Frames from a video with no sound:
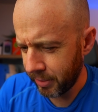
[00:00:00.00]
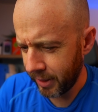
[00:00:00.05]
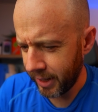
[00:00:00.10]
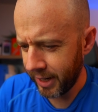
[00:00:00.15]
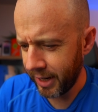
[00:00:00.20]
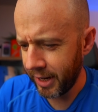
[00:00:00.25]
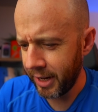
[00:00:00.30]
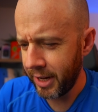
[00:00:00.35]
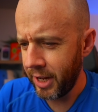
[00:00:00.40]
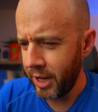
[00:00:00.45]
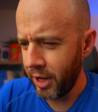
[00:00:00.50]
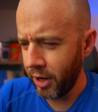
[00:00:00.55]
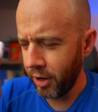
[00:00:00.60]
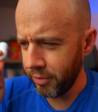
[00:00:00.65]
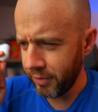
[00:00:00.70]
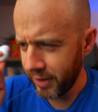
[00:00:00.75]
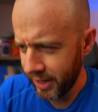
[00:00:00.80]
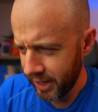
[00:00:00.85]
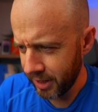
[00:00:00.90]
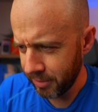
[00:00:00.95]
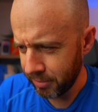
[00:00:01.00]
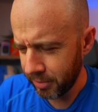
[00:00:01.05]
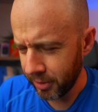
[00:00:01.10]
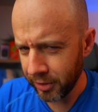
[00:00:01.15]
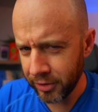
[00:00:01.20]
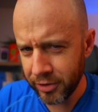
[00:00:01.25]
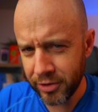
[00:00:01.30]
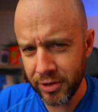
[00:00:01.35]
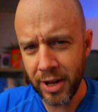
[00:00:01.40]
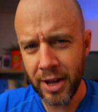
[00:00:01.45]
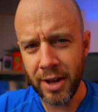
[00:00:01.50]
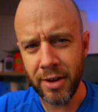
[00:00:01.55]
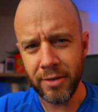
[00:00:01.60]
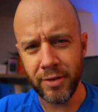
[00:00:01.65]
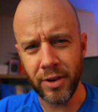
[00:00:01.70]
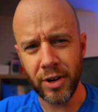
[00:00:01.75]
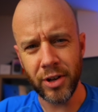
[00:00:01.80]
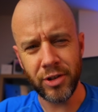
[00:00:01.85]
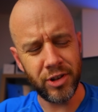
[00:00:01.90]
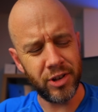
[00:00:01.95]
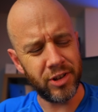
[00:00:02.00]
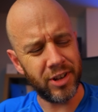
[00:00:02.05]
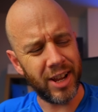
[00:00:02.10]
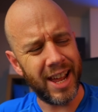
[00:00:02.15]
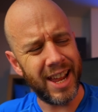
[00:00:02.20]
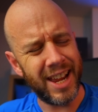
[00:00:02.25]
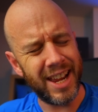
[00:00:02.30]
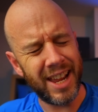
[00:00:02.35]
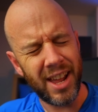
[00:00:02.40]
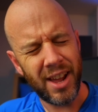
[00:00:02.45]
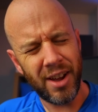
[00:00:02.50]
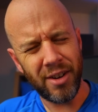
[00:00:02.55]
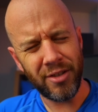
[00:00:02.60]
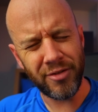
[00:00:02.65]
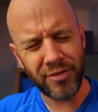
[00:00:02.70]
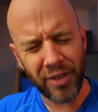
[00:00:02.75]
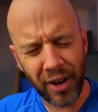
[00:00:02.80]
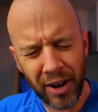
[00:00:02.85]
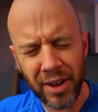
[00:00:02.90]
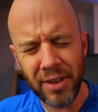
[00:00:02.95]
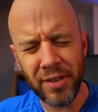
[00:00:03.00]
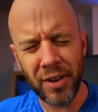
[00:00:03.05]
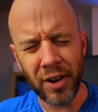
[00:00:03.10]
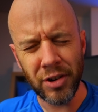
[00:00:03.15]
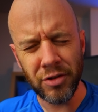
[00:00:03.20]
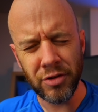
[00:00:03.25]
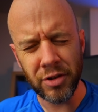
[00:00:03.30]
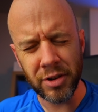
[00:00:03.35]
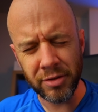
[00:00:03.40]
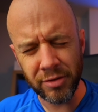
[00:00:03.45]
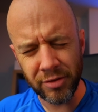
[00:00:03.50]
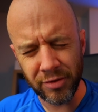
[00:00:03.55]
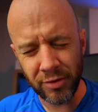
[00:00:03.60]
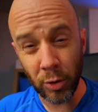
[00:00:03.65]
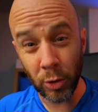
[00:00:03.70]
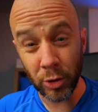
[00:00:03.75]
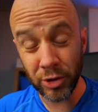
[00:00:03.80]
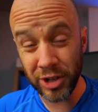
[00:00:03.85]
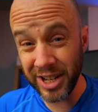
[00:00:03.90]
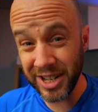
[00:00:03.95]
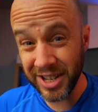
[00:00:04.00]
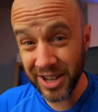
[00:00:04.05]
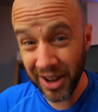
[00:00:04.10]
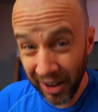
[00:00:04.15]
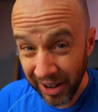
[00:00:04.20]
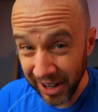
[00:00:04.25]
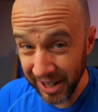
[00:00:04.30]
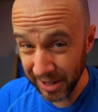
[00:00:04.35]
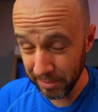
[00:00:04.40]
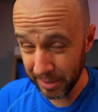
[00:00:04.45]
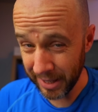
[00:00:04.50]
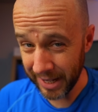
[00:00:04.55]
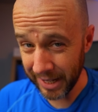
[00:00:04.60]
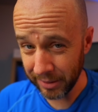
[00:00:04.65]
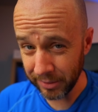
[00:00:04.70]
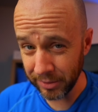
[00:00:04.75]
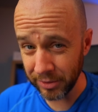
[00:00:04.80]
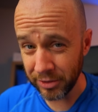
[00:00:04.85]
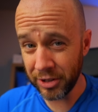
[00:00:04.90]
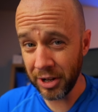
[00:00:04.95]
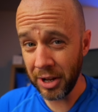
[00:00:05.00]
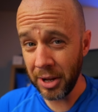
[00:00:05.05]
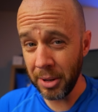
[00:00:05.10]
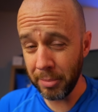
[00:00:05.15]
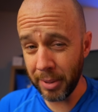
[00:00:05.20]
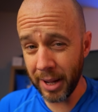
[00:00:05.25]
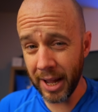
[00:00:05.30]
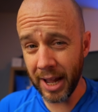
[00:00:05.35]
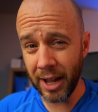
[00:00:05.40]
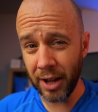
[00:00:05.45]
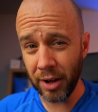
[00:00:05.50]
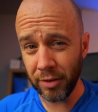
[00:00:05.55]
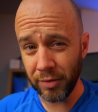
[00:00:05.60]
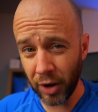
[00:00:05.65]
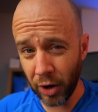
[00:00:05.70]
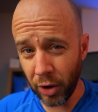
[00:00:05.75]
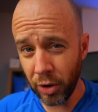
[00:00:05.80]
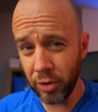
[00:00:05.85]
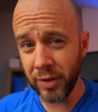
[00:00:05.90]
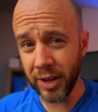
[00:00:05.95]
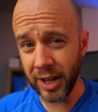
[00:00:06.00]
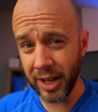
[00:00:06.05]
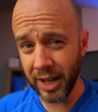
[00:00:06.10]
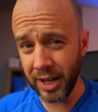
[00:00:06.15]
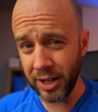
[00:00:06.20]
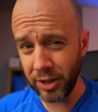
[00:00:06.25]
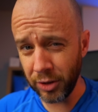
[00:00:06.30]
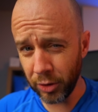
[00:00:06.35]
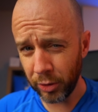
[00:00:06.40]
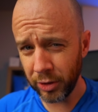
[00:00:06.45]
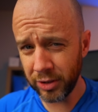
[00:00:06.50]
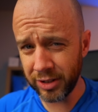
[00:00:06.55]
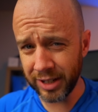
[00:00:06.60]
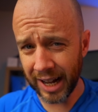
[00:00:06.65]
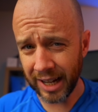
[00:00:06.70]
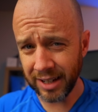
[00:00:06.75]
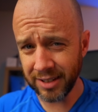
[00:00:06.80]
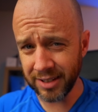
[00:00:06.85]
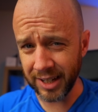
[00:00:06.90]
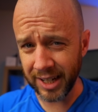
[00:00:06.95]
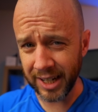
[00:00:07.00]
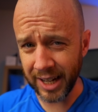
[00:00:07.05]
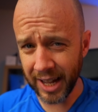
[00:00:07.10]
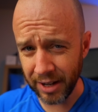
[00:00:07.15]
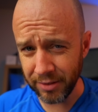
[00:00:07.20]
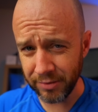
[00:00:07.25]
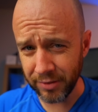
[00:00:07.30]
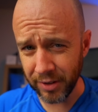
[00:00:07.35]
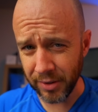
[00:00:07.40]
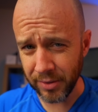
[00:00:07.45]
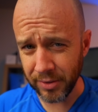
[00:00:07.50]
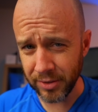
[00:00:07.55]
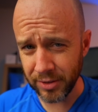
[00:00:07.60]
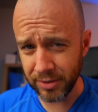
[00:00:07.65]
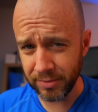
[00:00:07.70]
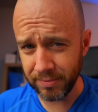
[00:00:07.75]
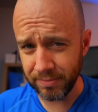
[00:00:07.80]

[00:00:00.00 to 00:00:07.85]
pair of earbuds versus a £549 pair of over-ear noise-cancelling headphones.